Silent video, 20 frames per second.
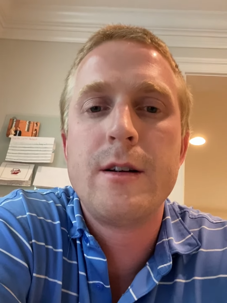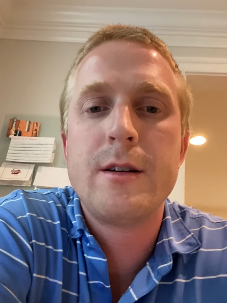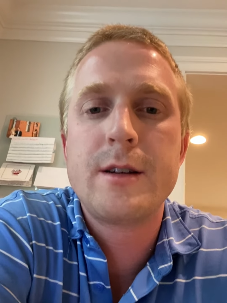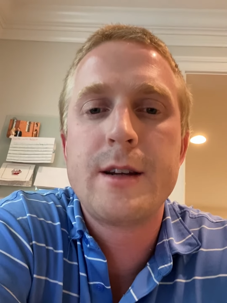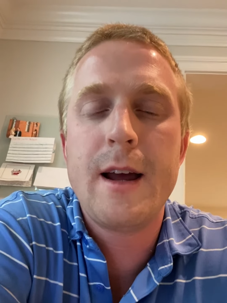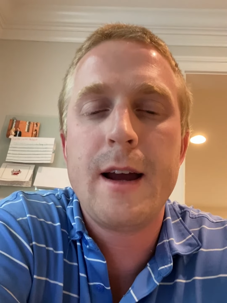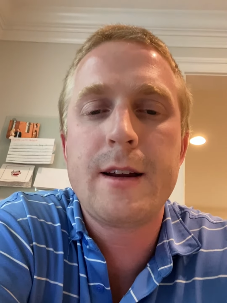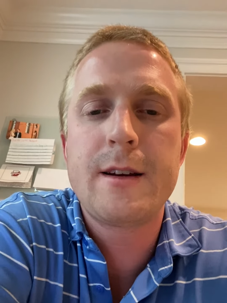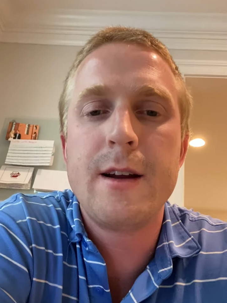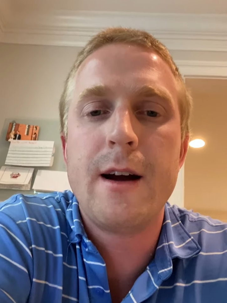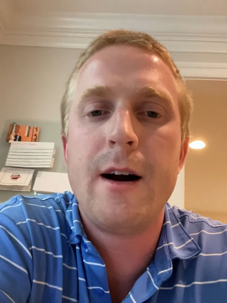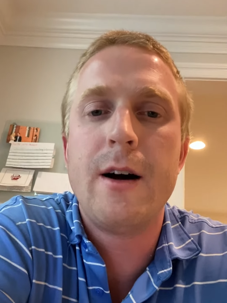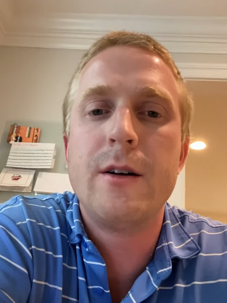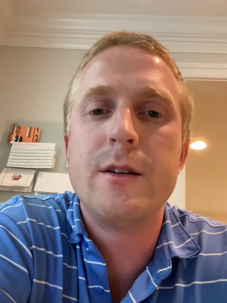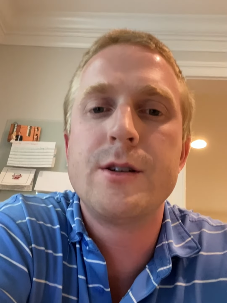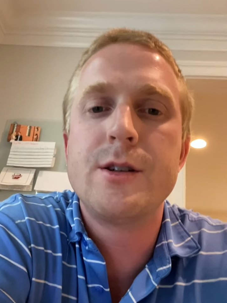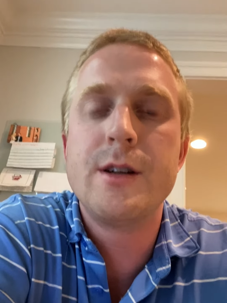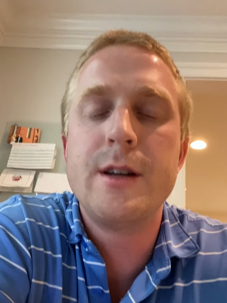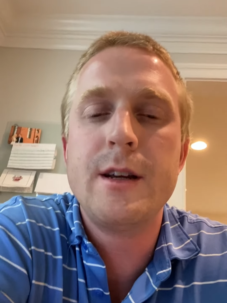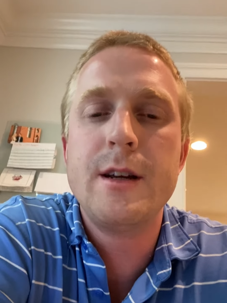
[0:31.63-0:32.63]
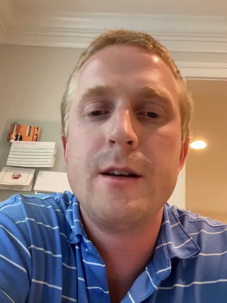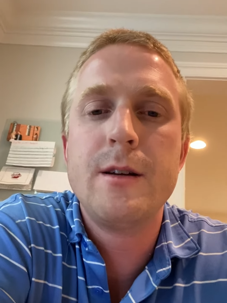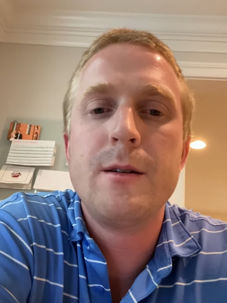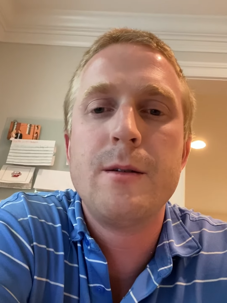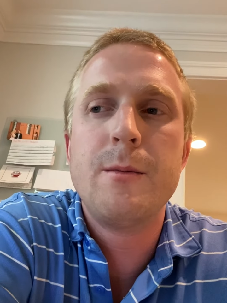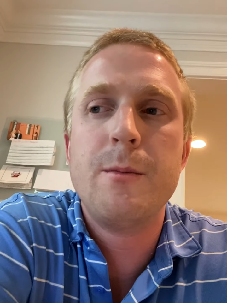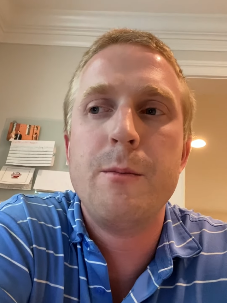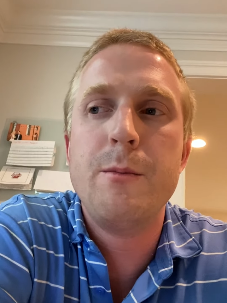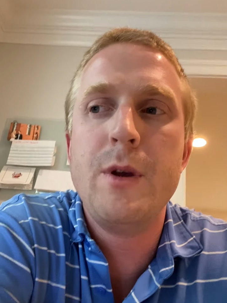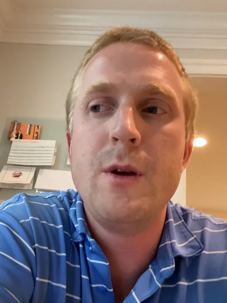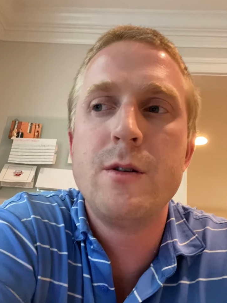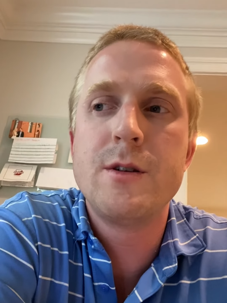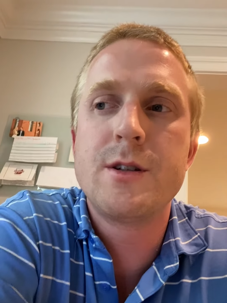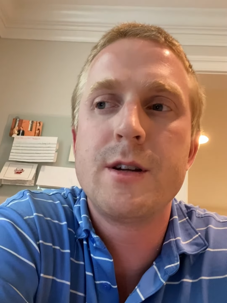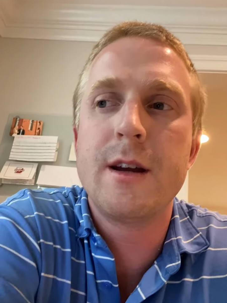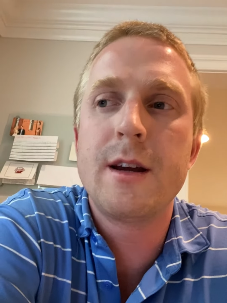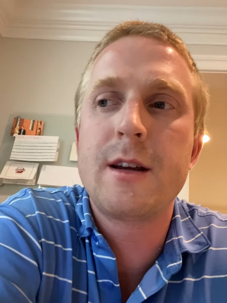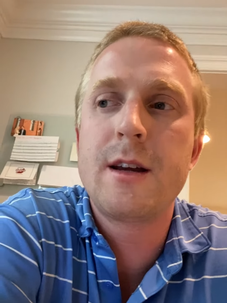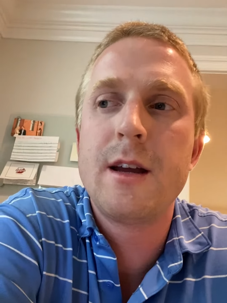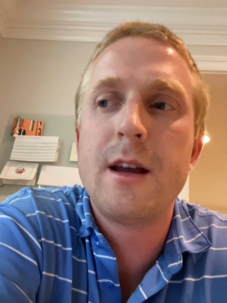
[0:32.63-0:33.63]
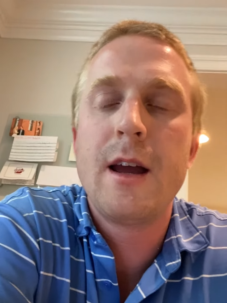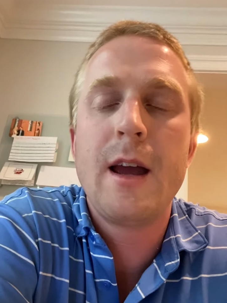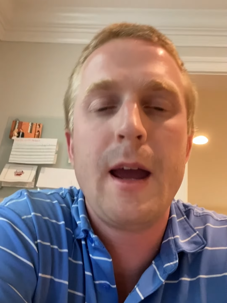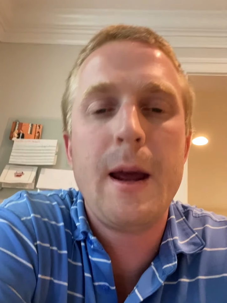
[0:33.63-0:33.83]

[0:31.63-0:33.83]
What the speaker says: technology, music,